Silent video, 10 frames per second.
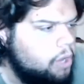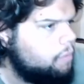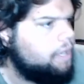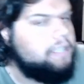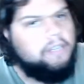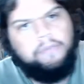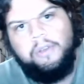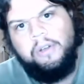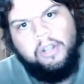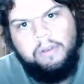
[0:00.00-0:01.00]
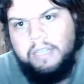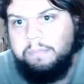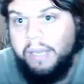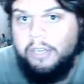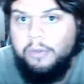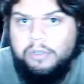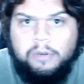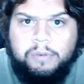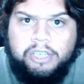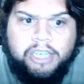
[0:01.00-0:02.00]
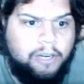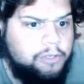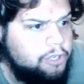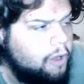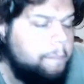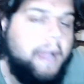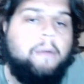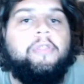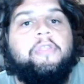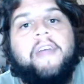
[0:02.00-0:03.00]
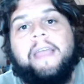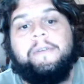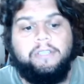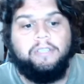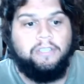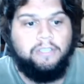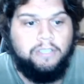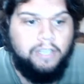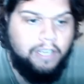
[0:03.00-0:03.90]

Whereas if you're on these big YouTubers channels, you got to battle with thousands.